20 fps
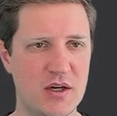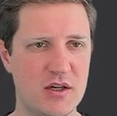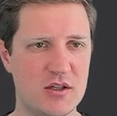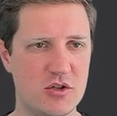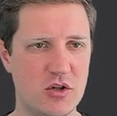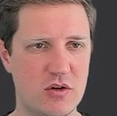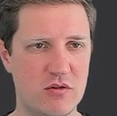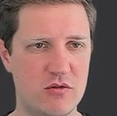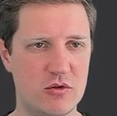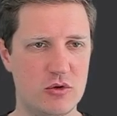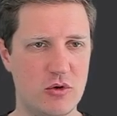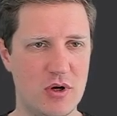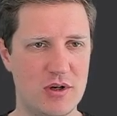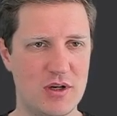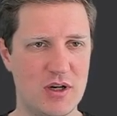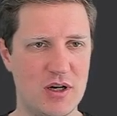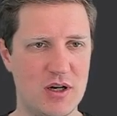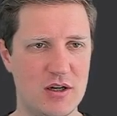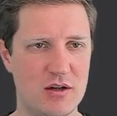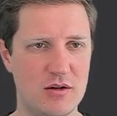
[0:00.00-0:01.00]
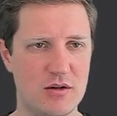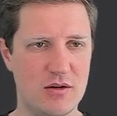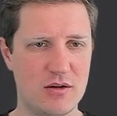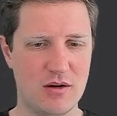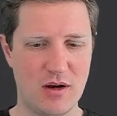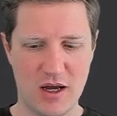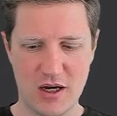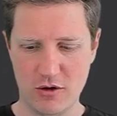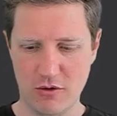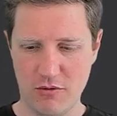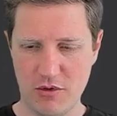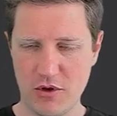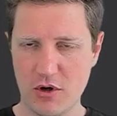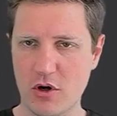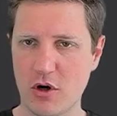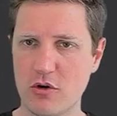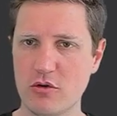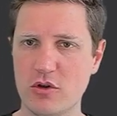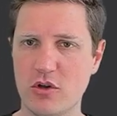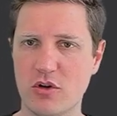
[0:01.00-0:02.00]
So if you run line 9 of the
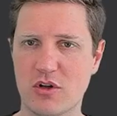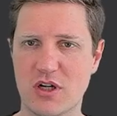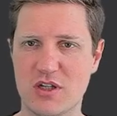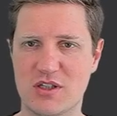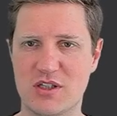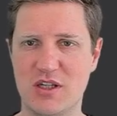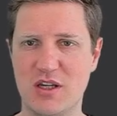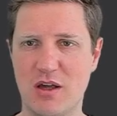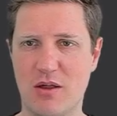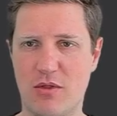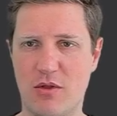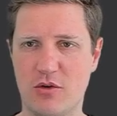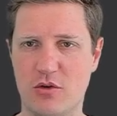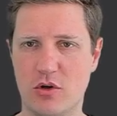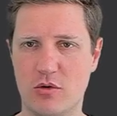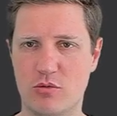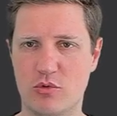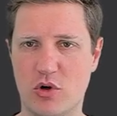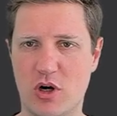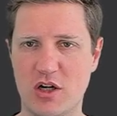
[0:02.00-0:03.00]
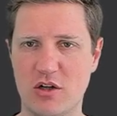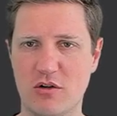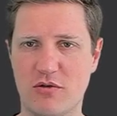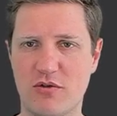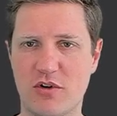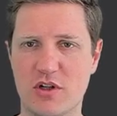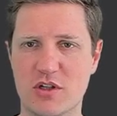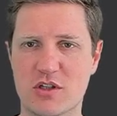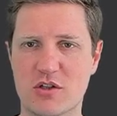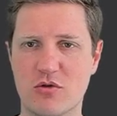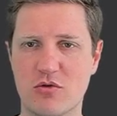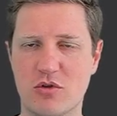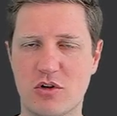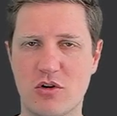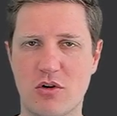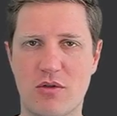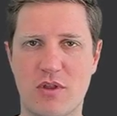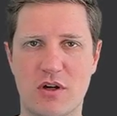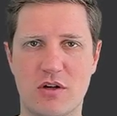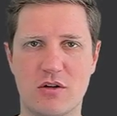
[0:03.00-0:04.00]
code, you can see at the top right of
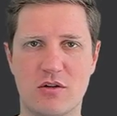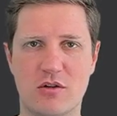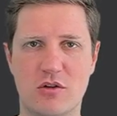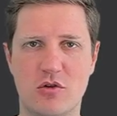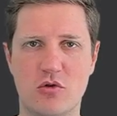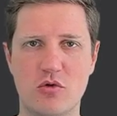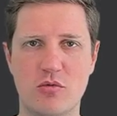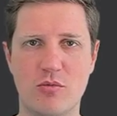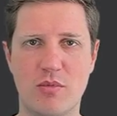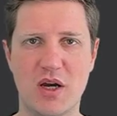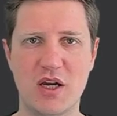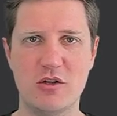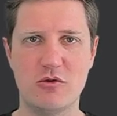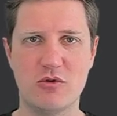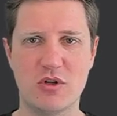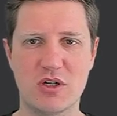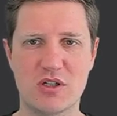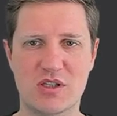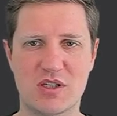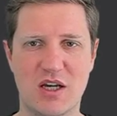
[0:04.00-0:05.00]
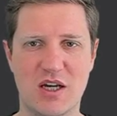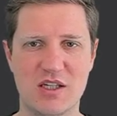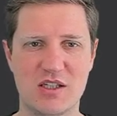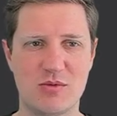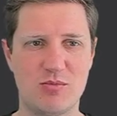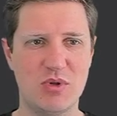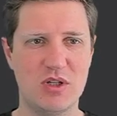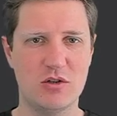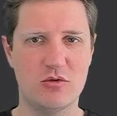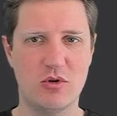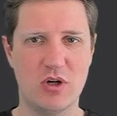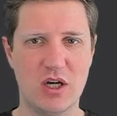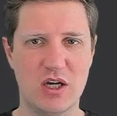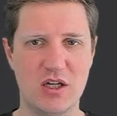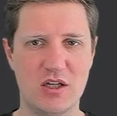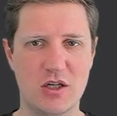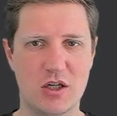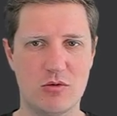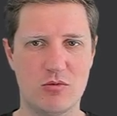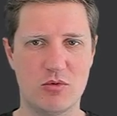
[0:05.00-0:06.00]
RStudio that a new matrix has been
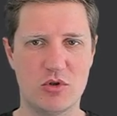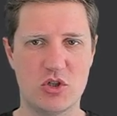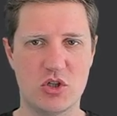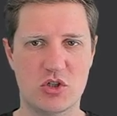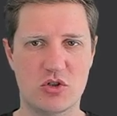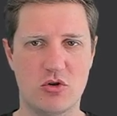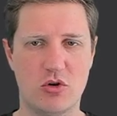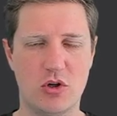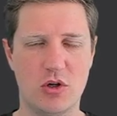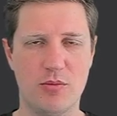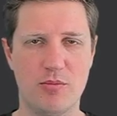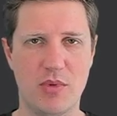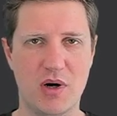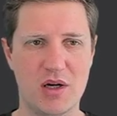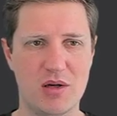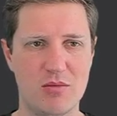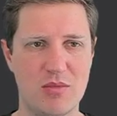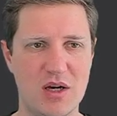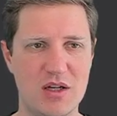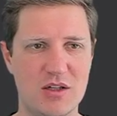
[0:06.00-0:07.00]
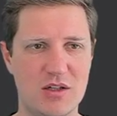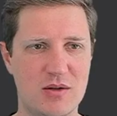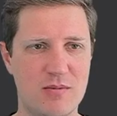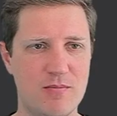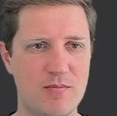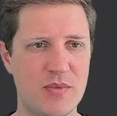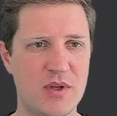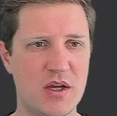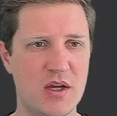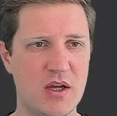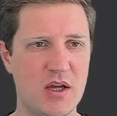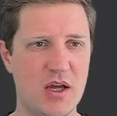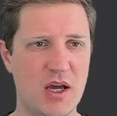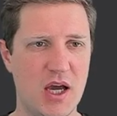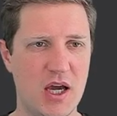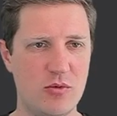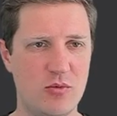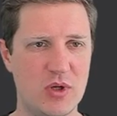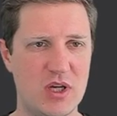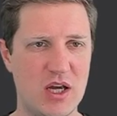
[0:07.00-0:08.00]
created, which is called myMat.
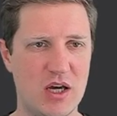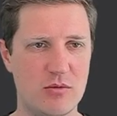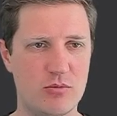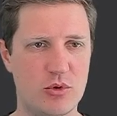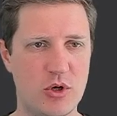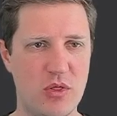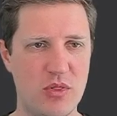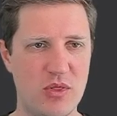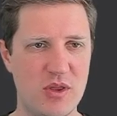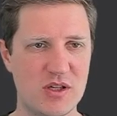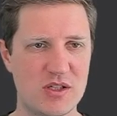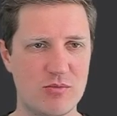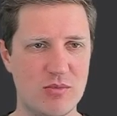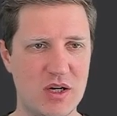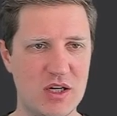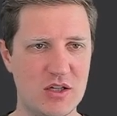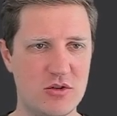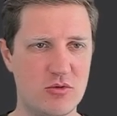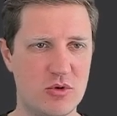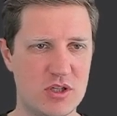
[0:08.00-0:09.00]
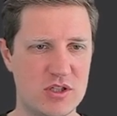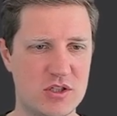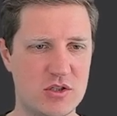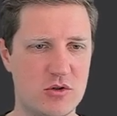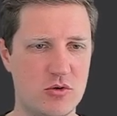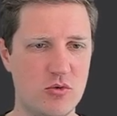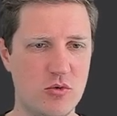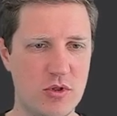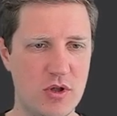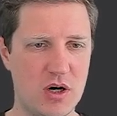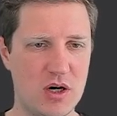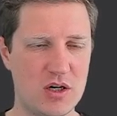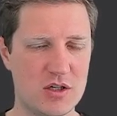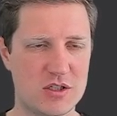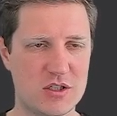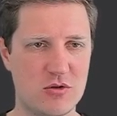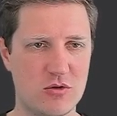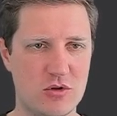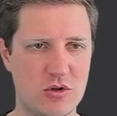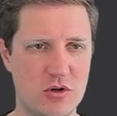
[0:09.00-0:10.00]
And we can print this matrix to the
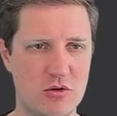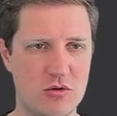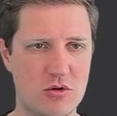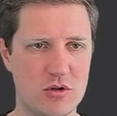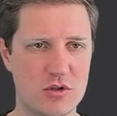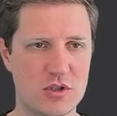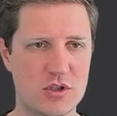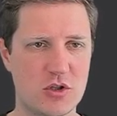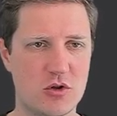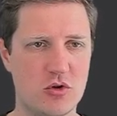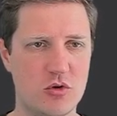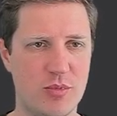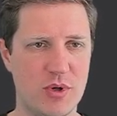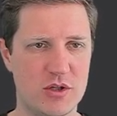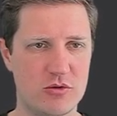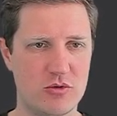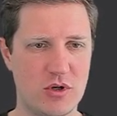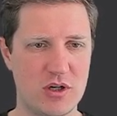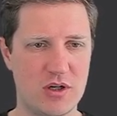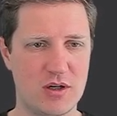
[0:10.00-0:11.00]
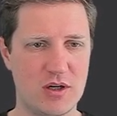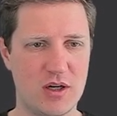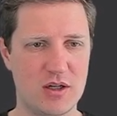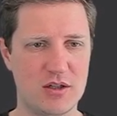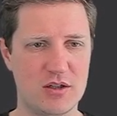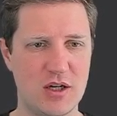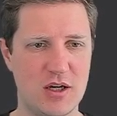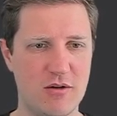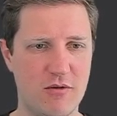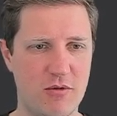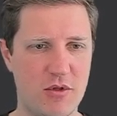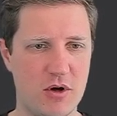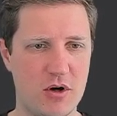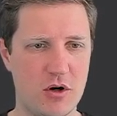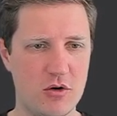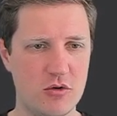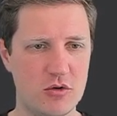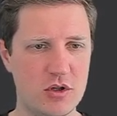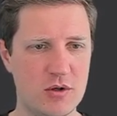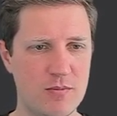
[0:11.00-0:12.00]
RStudio console by running line 10 of the
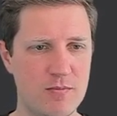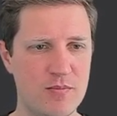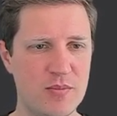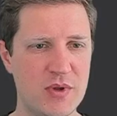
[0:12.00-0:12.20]
code.